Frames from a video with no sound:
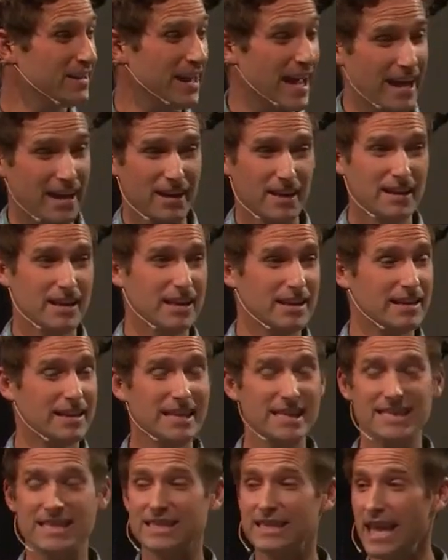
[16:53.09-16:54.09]
Like,
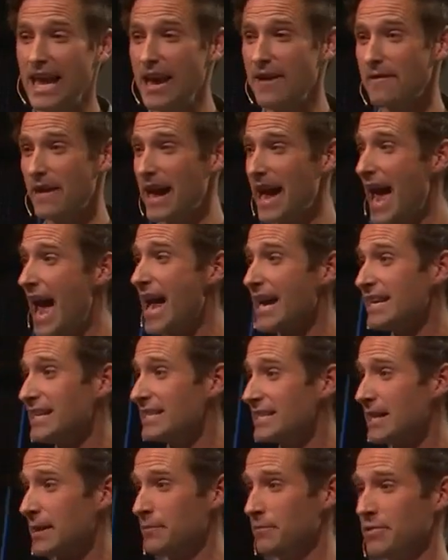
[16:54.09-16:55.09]
this slave I had
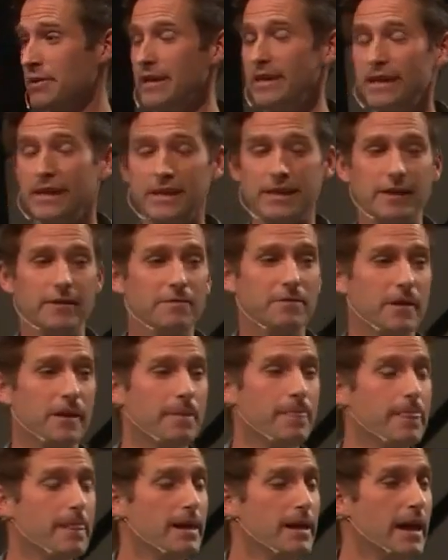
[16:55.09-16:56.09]
is completely
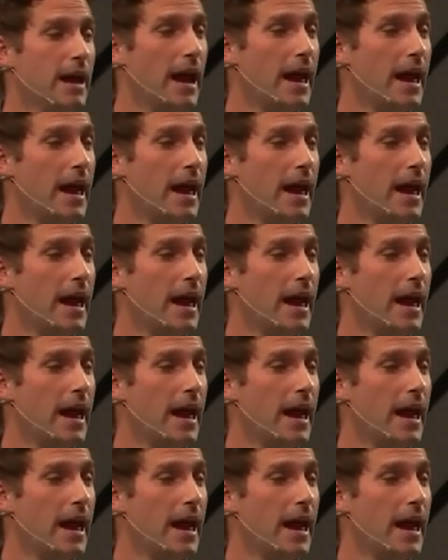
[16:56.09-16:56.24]
different.